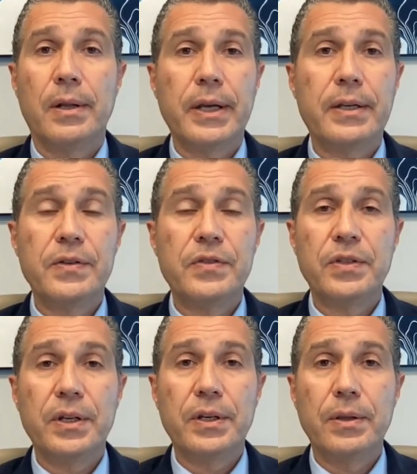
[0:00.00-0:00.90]
like you
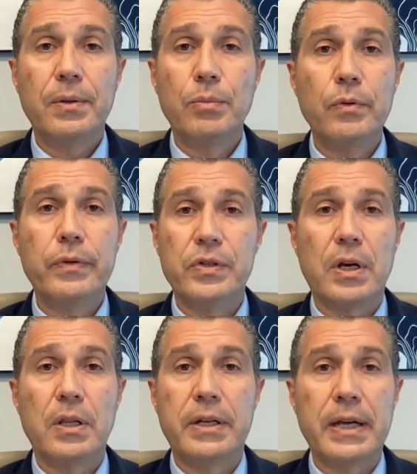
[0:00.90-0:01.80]
see in the
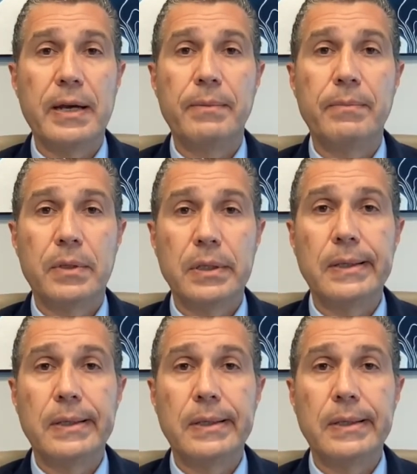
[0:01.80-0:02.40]
movies all the time.